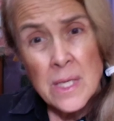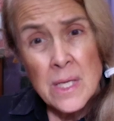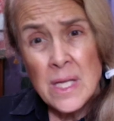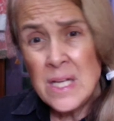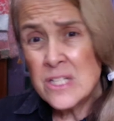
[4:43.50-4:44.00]

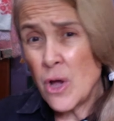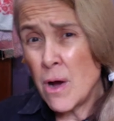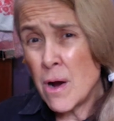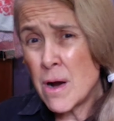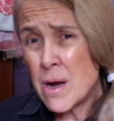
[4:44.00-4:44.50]
It is
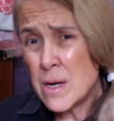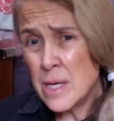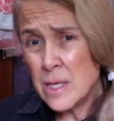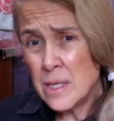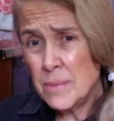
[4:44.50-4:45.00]
hard
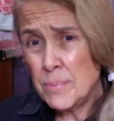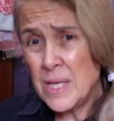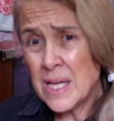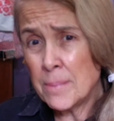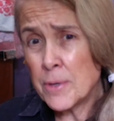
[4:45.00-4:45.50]

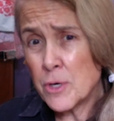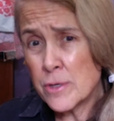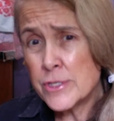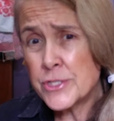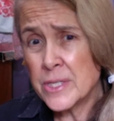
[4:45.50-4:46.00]
being a
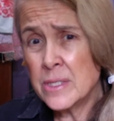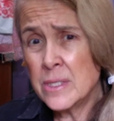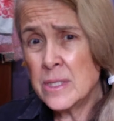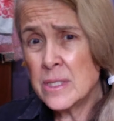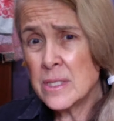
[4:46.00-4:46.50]
person.
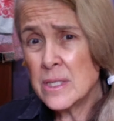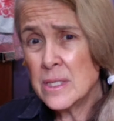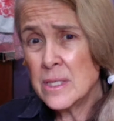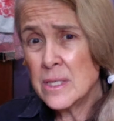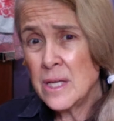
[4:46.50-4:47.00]

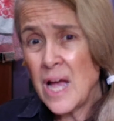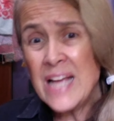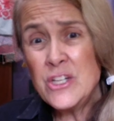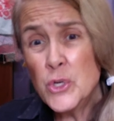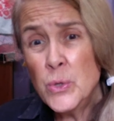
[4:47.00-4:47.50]
I
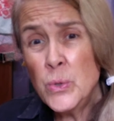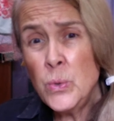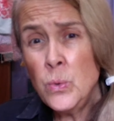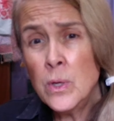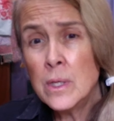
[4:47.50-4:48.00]

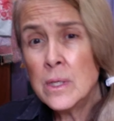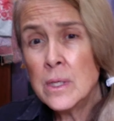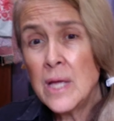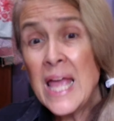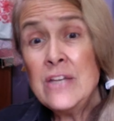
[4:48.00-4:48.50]
do
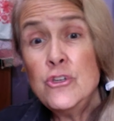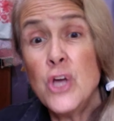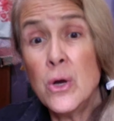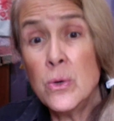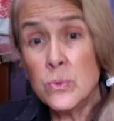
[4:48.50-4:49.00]
and
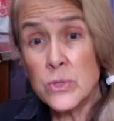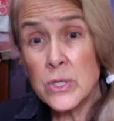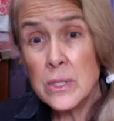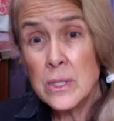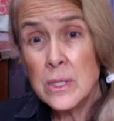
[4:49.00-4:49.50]
don't
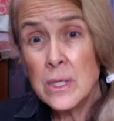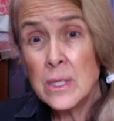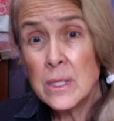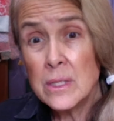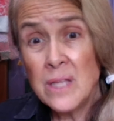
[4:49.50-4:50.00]

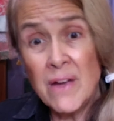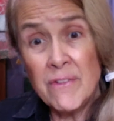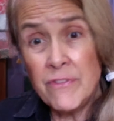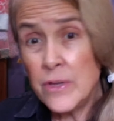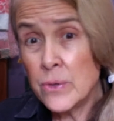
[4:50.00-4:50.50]

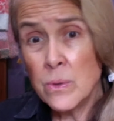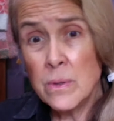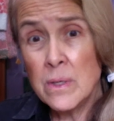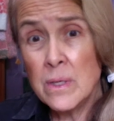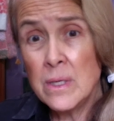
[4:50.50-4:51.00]
love you.
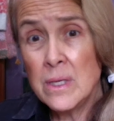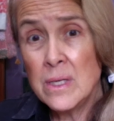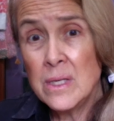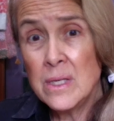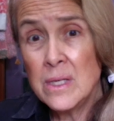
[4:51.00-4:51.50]

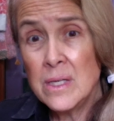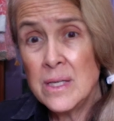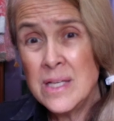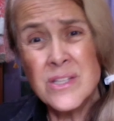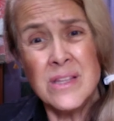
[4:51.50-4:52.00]

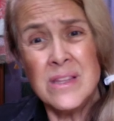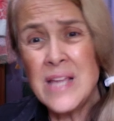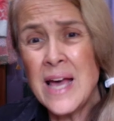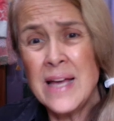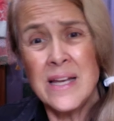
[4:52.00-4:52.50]
Isn't
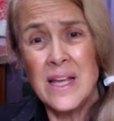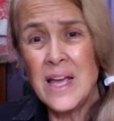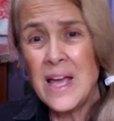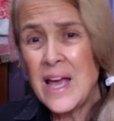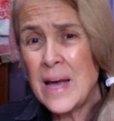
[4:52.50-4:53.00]
that
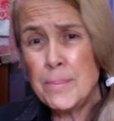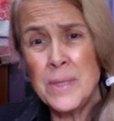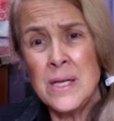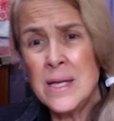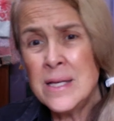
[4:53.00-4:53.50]

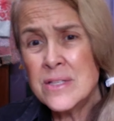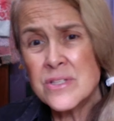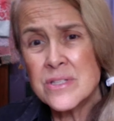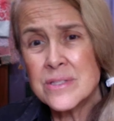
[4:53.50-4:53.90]
happiness?